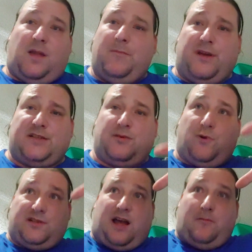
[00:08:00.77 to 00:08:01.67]
because it
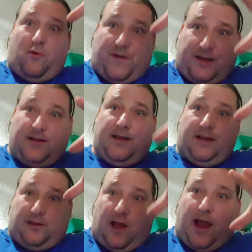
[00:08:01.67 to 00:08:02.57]
was not moving
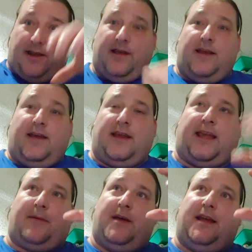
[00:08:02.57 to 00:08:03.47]
in line. It
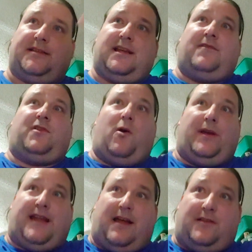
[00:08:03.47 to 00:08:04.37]
kept, instead of
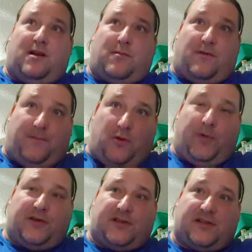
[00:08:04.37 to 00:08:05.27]
going down the number of
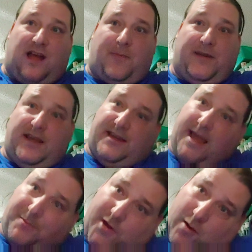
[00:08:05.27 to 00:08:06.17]
millimeters and stopping, it
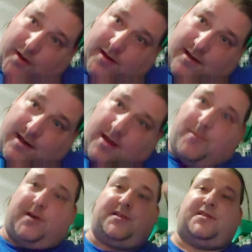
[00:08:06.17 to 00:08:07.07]
kept going
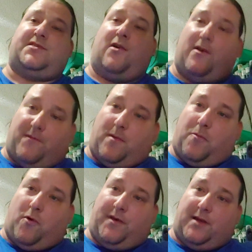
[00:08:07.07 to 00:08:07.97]
because it started from a
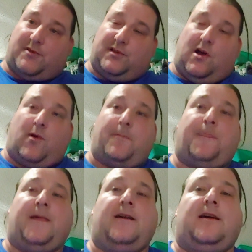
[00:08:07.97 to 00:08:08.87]
point that was lower.
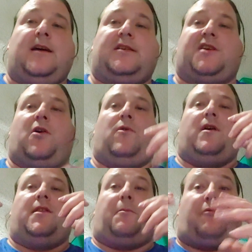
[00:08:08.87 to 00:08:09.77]
So
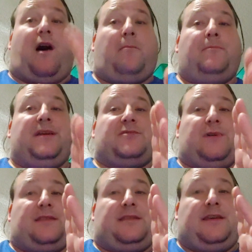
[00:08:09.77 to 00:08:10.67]
the problem is
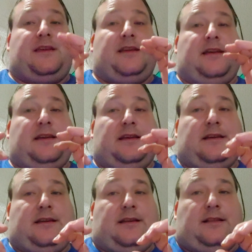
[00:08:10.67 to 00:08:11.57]
with the
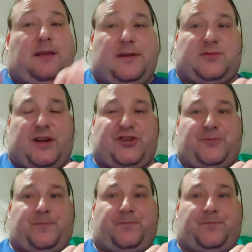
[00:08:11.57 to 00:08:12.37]
limit switch.